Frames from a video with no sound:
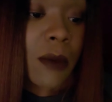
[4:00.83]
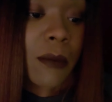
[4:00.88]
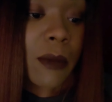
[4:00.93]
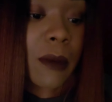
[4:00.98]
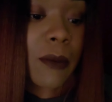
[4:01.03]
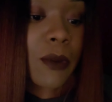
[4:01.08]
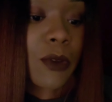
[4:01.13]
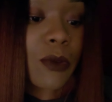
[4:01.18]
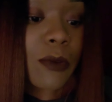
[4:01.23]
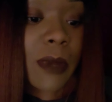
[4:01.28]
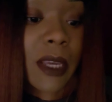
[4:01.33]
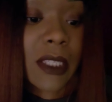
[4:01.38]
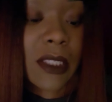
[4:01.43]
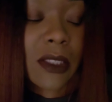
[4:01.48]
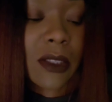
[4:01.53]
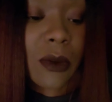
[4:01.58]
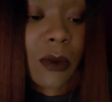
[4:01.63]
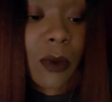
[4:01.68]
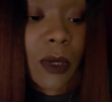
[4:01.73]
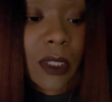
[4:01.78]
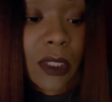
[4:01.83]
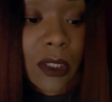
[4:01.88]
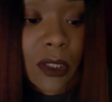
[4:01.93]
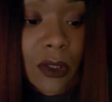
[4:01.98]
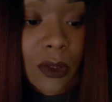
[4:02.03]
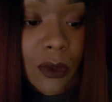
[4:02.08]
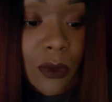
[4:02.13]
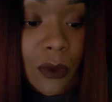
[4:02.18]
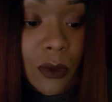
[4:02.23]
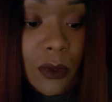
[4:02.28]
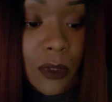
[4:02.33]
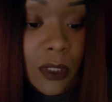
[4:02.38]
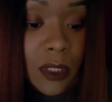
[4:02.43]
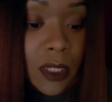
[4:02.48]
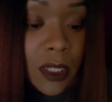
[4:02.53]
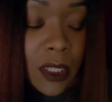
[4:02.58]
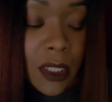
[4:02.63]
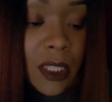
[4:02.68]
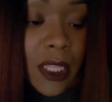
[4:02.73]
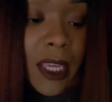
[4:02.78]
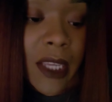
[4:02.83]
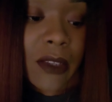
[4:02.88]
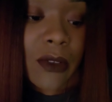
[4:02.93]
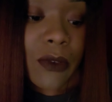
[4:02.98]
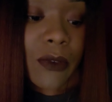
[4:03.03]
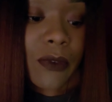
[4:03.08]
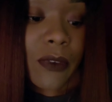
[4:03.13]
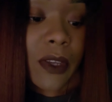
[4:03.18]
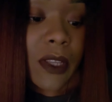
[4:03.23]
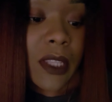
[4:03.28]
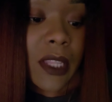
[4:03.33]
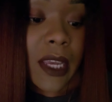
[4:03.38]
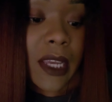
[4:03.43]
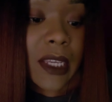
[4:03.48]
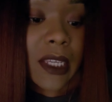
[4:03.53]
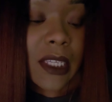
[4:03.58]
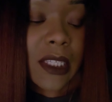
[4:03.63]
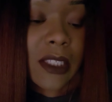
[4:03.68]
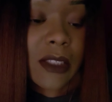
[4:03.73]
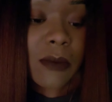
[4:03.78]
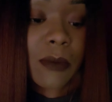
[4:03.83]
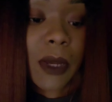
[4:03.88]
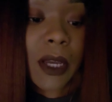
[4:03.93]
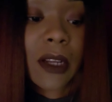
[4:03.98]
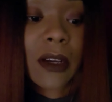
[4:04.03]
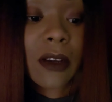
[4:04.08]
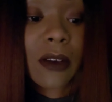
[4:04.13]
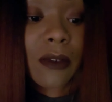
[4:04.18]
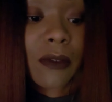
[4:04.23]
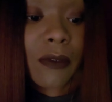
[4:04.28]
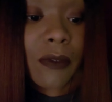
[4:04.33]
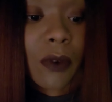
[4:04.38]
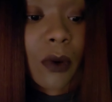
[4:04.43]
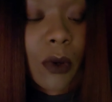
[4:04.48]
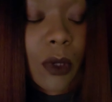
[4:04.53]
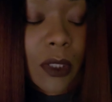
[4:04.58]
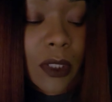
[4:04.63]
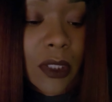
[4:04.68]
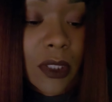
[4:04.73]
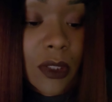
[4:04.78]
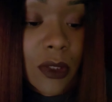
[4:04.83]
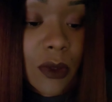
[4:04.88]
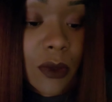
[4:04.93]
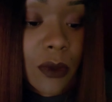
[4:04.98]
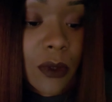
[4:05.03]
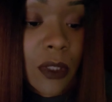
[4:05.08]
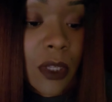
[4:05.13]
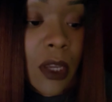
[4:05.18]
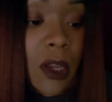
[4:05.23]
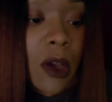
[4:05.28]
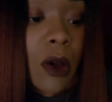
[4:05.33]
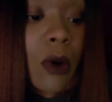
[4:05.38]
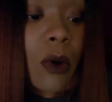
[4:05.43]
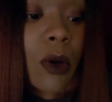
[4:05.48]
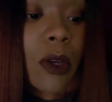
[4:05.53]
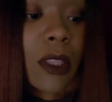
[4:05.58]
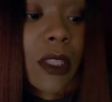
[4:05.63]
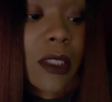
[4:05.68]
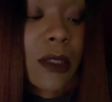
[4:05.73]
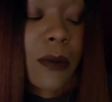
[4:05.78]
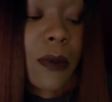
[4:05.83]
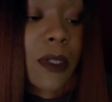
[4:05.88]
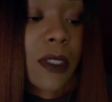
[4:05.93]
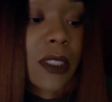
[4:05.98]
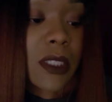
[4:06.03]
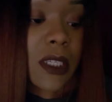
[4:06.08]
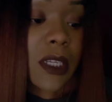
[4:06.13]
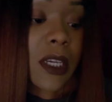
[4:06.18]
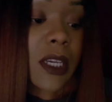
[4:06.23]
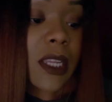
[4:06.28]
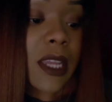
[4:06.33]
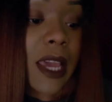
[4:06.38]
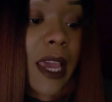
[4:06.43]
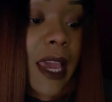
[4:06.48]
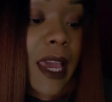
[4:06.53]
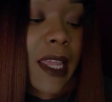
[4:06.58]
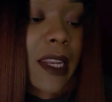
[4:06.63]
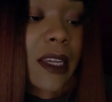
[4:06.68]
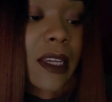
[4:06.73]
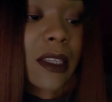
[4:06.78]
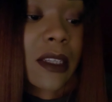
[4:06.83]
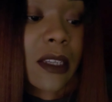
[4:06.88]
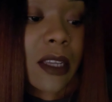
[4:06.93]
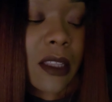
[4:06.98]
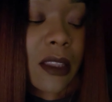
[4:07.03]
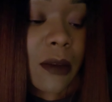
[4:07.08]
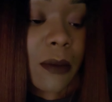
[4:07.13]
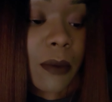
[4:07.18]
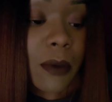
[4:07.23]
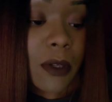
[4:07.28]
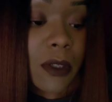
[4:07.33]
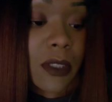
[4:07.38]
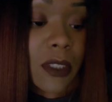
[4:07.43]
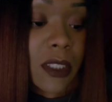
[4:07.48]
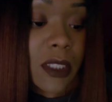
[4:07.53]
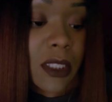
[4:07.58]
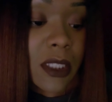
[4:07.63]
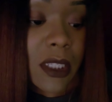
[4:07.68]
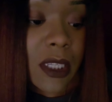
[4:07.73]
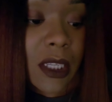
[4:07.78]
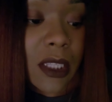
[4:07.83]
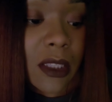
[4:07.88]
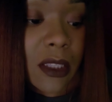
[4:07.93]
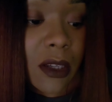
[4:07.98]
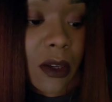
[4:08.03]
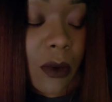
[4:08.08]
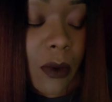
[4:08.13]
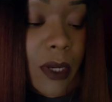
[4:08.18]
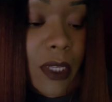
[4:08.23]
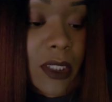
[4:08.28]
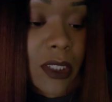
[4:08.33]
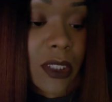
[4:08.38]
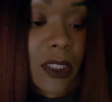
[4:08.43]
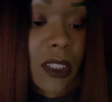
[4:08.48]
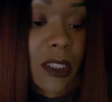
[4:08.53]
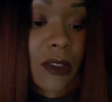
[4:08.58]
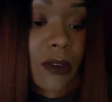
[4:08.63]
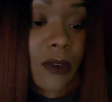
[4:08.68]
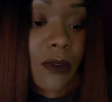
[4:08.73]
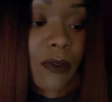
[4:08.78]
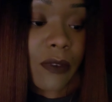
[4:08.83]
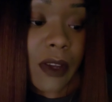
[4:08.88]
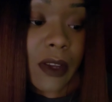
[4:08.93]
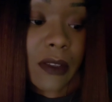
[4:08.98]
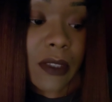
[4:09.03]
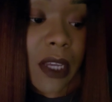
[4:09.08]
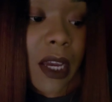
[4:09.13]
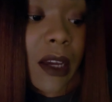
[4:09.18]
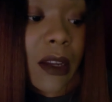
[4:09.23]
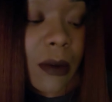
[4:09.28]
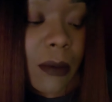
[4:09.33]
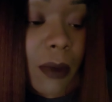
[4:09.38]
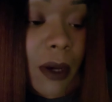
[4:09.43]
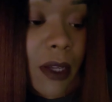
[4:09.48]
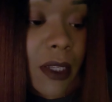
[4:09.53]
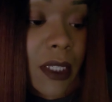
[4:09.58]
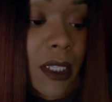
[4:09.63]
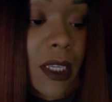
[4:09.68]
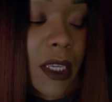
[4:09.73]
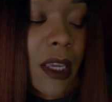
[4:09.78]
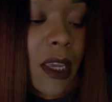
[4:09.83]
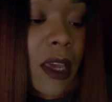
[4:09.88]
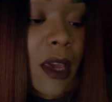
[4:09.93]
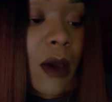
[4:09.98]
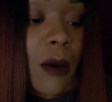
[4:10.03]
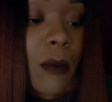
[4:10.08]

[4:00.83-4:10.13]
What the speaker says: Maybe you met someone new that you feel like is better for you, or this person could have had another person in the equation and you found out about it.